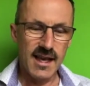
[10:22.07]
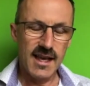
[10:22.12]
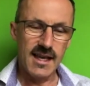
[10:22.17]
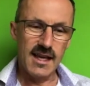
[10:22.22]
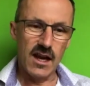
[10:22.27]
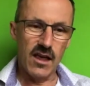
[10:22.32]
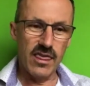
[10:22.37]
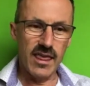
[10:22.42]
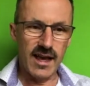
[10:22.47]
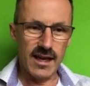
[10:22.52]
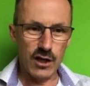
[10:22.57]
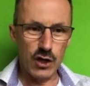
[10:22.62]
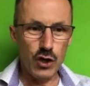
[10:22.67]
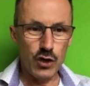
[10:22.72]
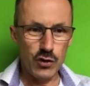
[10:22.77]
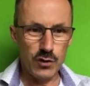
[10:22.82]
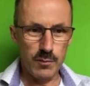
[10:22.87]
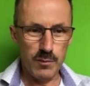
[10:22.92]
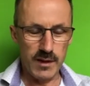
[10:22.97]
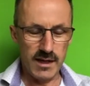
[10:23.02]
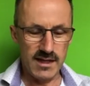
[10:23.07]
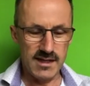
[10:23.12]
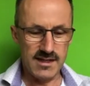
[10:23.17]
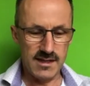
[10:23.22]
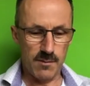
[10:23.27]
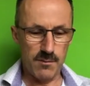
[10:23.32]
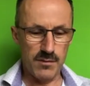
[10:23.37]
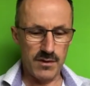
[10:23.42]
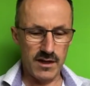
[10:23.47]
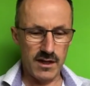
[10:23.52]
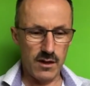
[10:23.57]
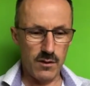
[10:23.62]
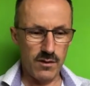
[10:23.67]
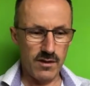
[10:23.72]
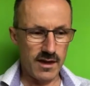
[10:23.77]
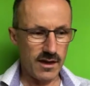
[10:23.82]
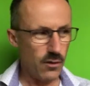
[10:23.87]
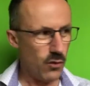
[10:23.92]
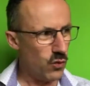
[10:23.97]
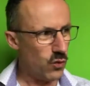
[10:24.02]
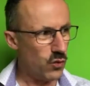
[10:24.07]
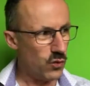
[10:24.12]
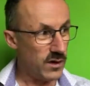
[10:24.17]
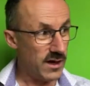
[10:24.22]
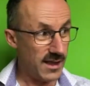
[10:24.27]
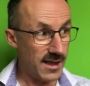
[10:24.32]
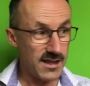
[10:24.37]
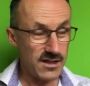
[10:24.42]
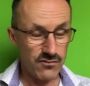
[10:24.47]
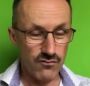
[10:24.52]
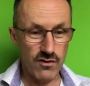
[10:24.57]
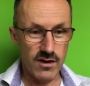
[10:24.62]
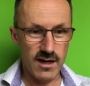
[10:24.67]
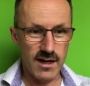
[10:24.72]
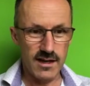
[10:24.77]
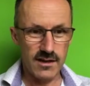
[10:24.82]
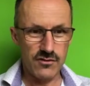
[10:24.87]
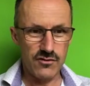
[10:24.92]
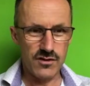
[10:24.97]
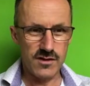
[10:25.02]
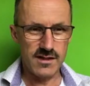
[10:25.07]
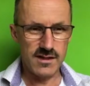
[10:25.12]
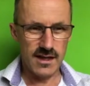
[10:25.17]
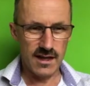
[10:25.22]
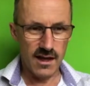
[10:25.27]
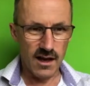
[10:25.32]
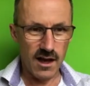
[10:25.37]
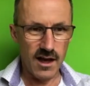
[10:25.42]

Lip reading: that could be something you think, oh, no, that's really interesting.